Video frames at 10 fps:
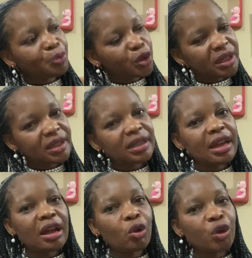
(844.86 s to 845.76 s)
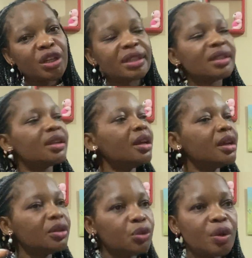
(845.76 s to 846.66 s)
put it there on it.
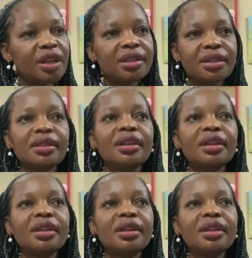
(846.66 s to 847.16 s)
Do it